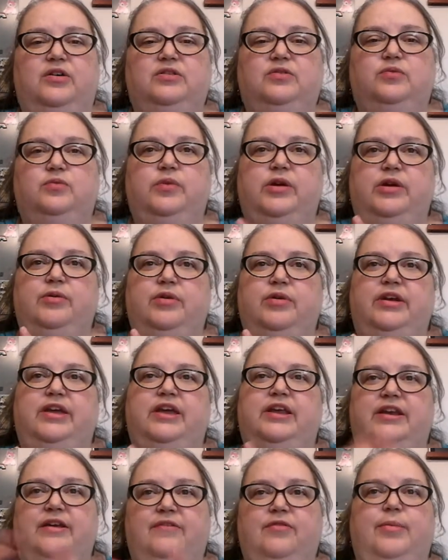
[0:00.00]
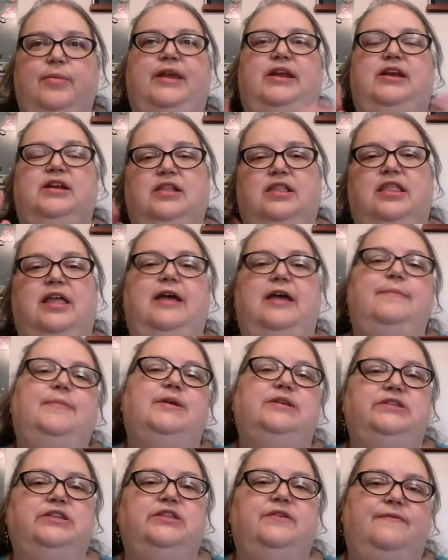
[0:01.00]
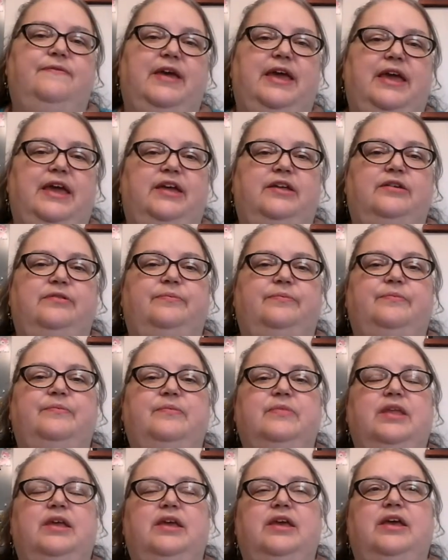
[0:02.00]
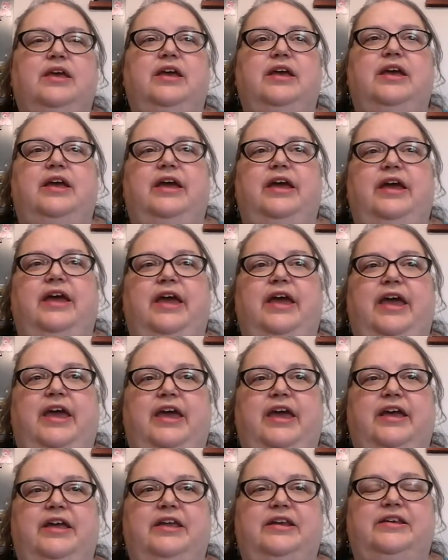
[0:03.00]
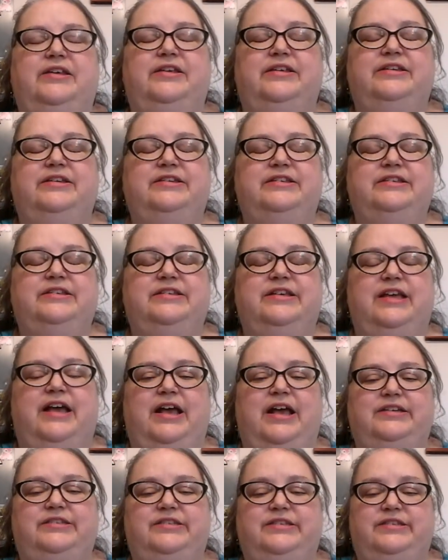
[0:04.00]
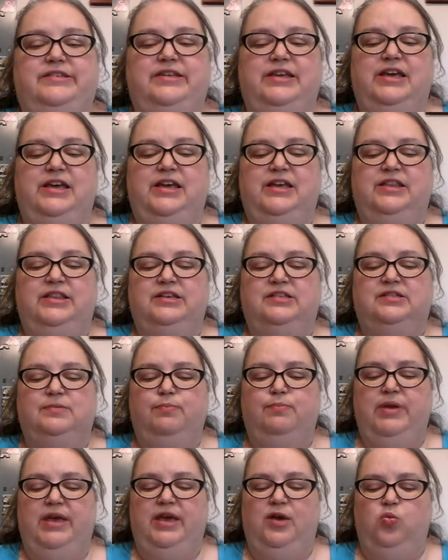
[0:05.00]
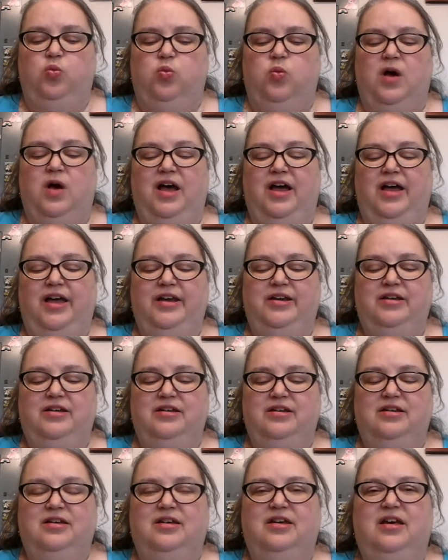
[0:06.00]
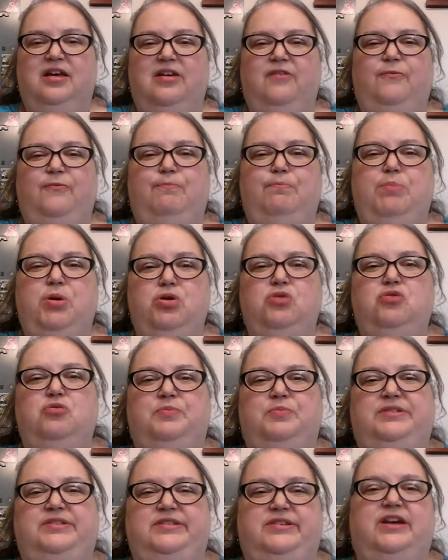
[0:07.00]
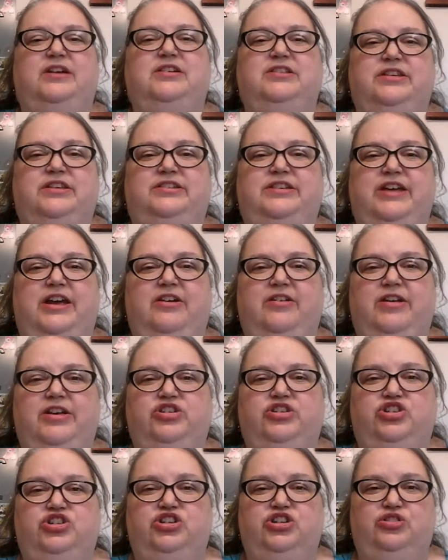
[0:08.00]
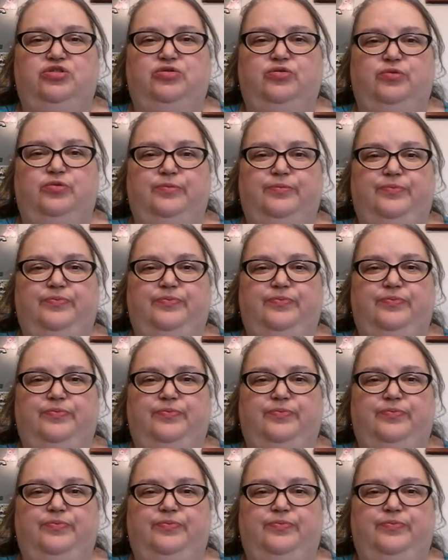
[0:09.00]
we were getting everybody to climb into the van, and I see this big wad of poop stuck to Terry's shoe.